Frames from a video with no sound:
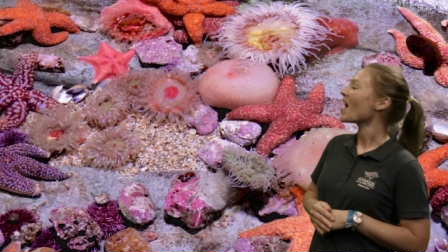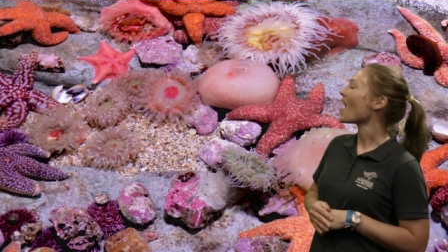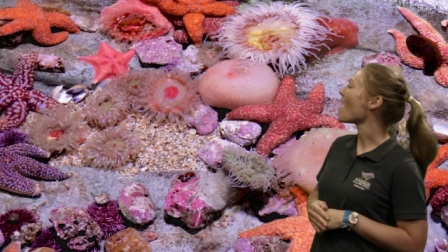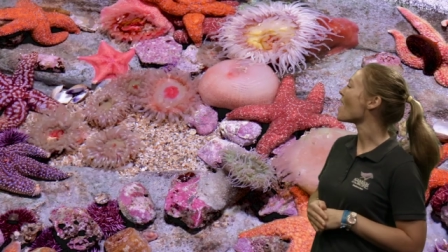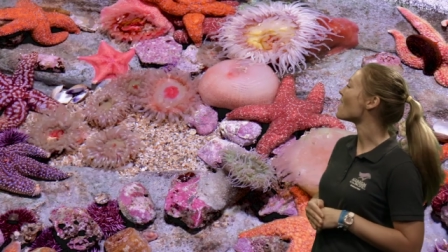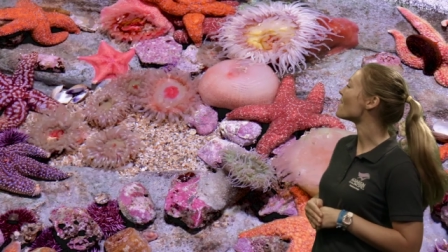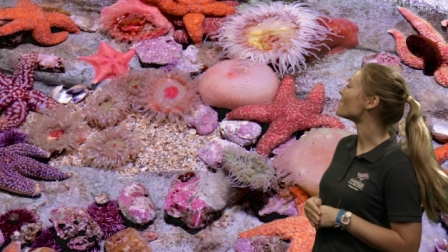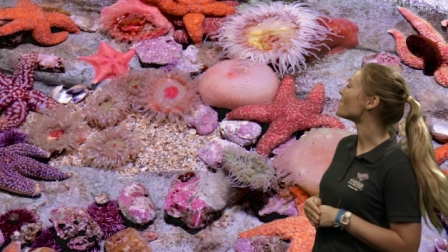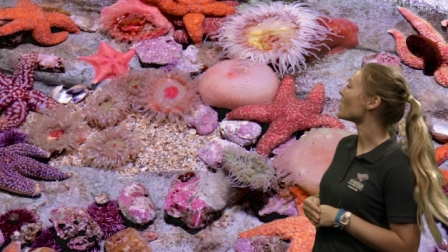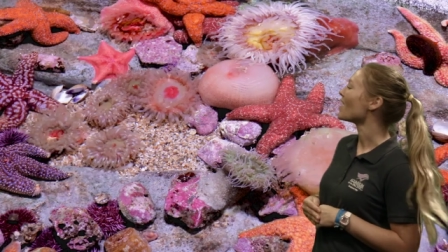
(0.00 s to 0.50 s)

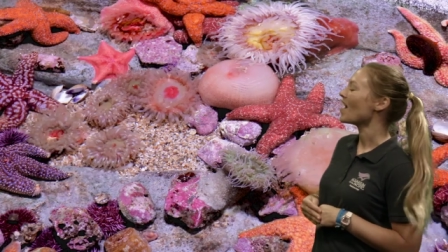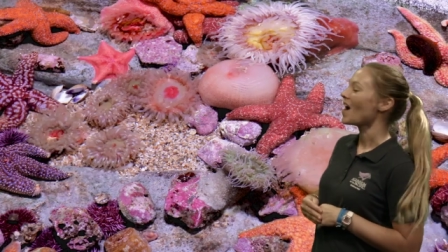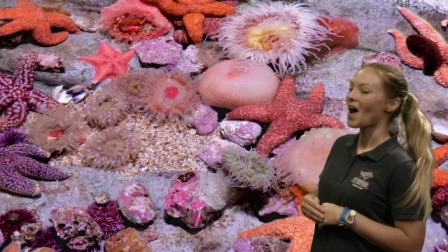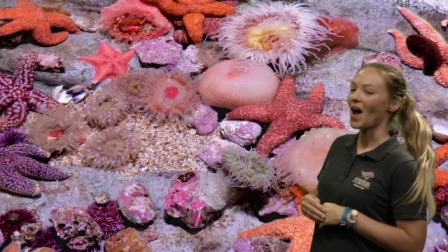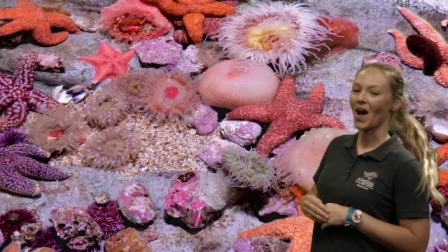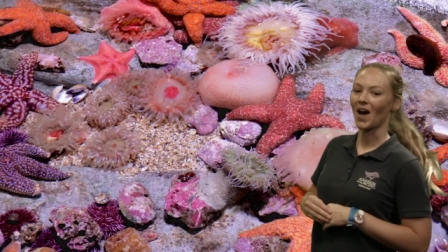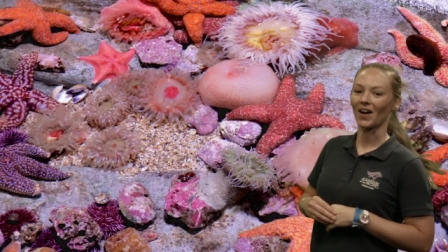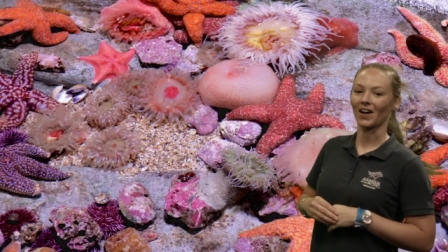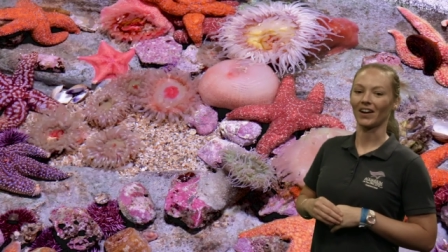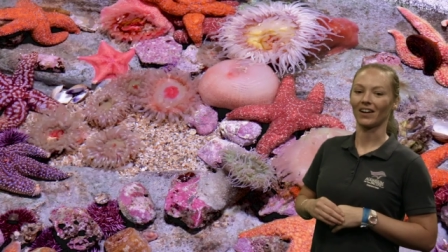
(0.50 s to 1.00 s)
of
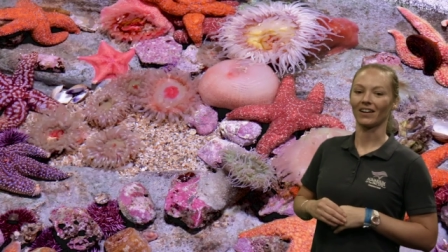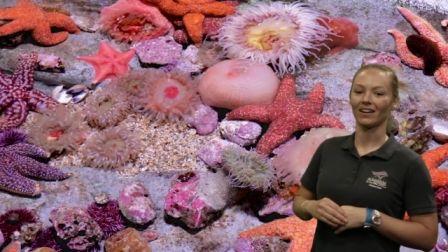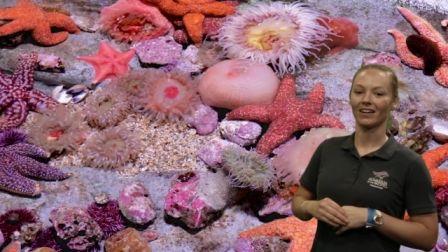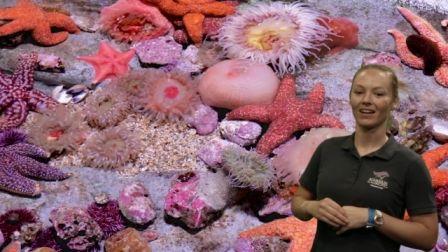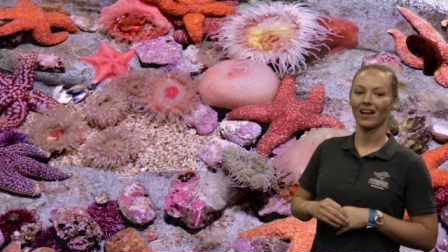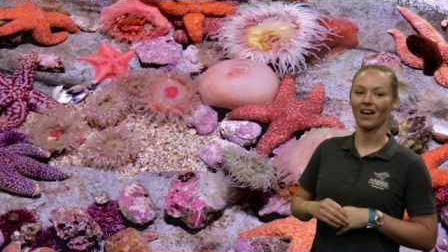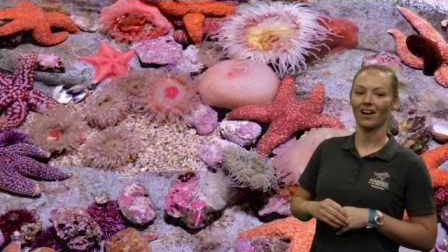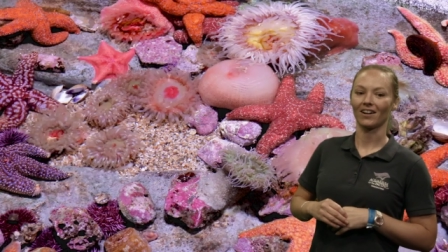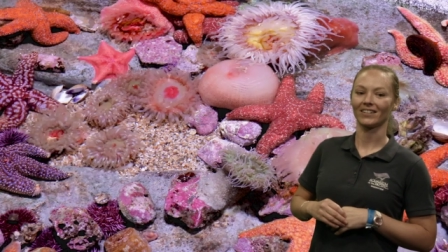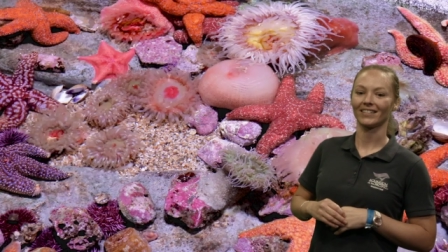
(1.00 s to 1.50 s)
our,
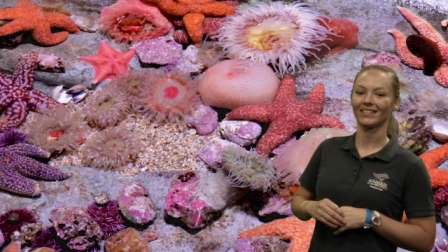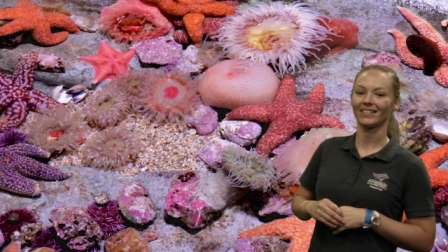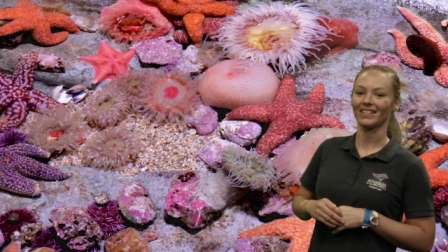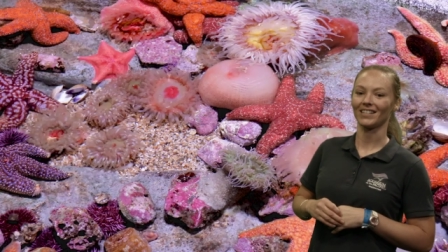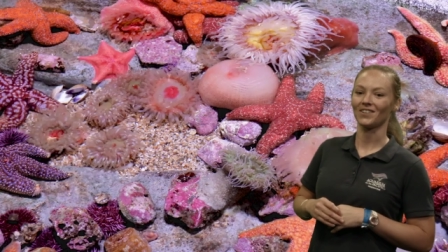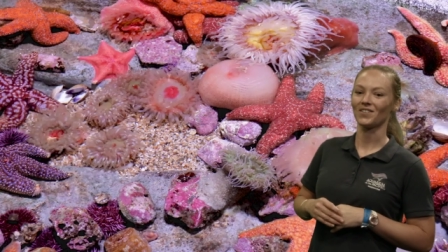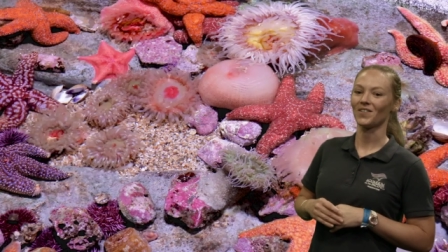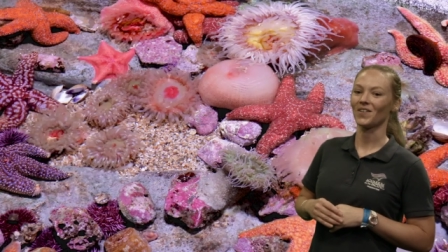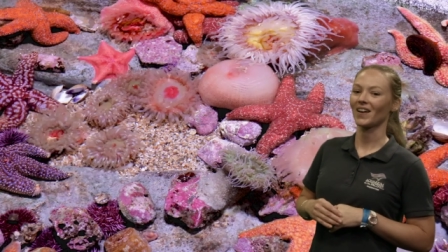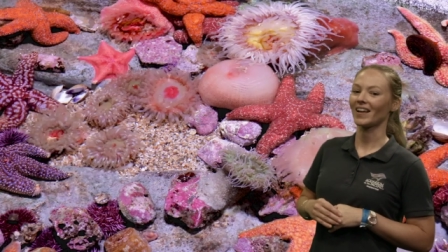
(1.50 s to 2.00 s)
our
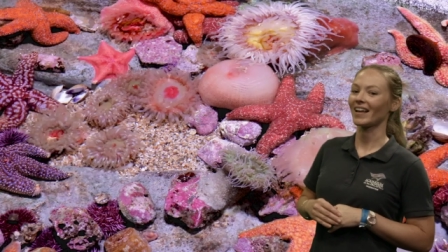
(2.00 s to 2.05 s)
sea